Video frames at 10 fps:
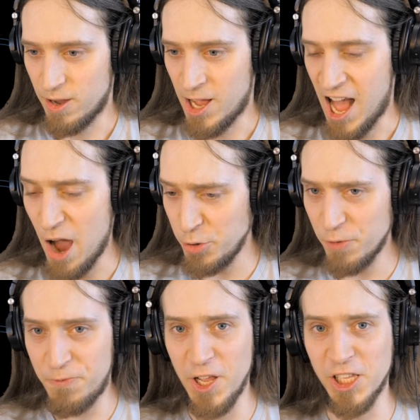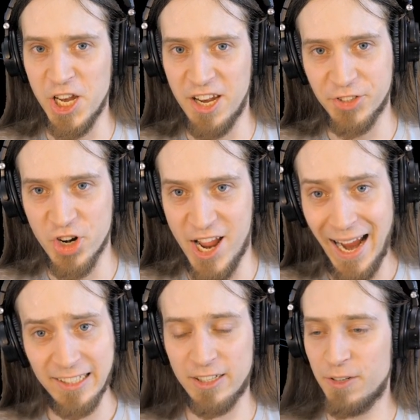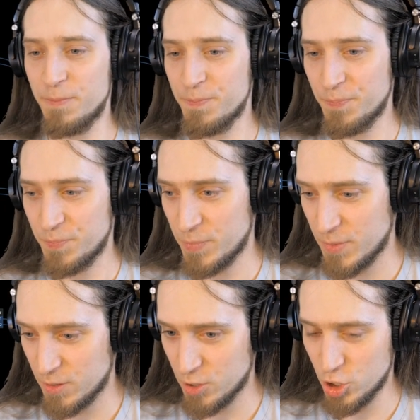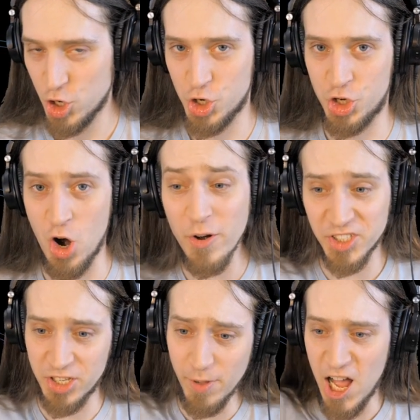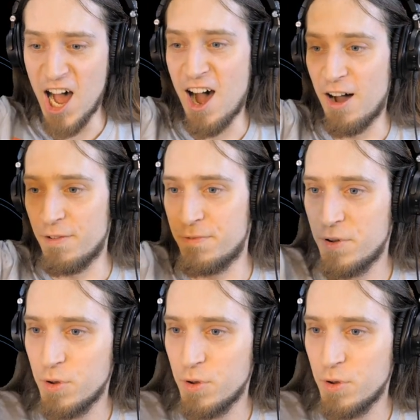How you feeling, internet? Show us some love.